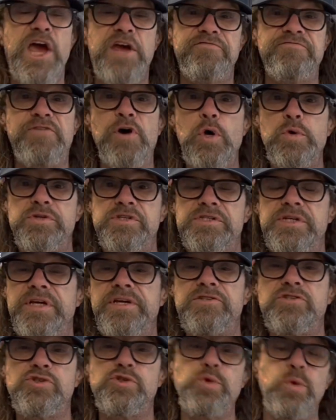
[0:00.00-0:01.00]
folks,
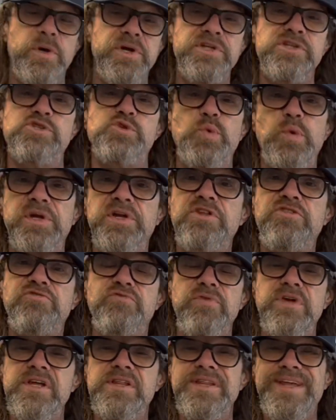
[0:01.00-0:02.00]
it's
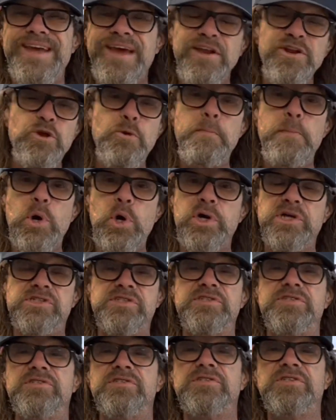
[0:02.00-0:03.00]
2023, the end of March.
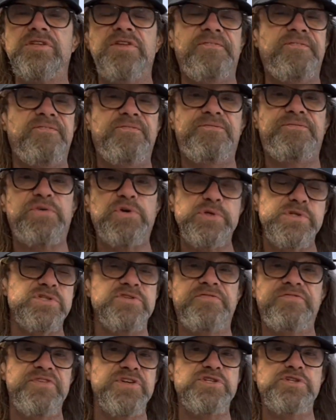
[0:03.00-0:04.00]
This is the
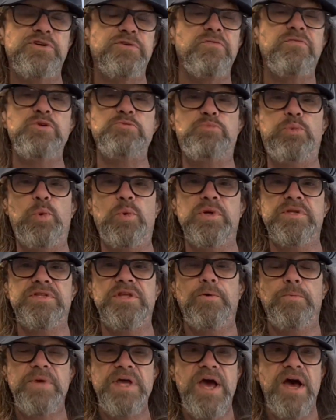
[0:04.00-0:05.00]
first fishing report
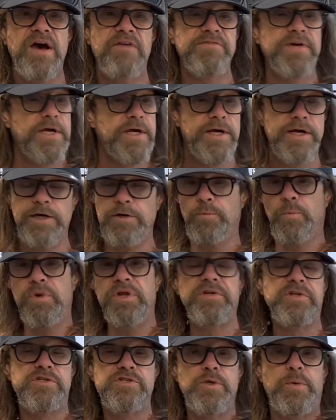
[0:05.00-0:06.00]
that we have, and I'm
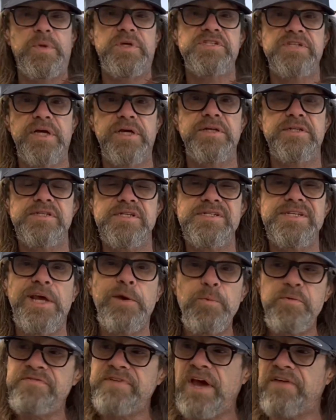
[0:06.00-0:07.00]
really so excited to say
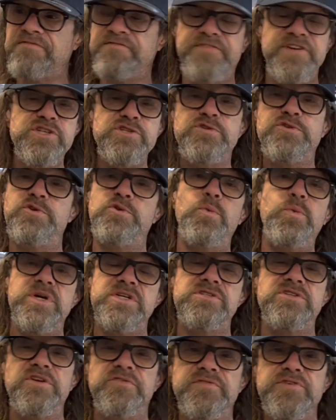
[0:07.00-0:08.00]
we've got fish to the
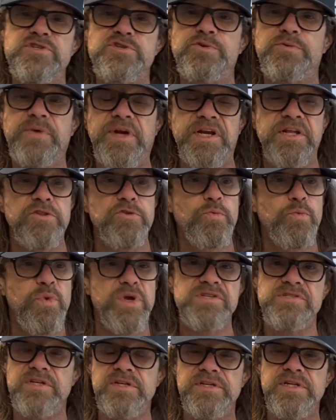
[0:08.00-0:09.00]
west of us already. The
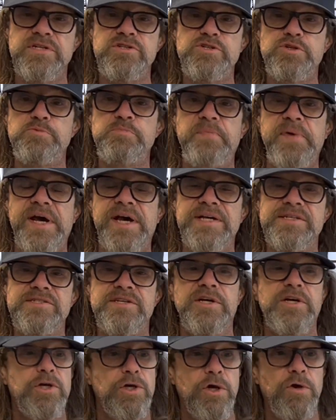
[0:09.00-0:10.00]
residential bass
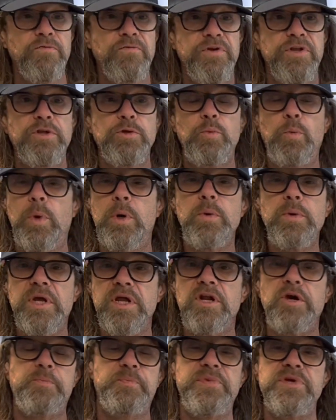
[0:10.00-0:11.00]
are really
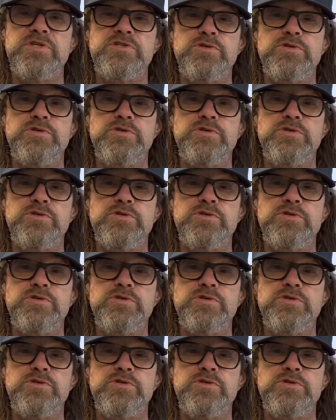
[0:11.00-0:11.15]
woken up as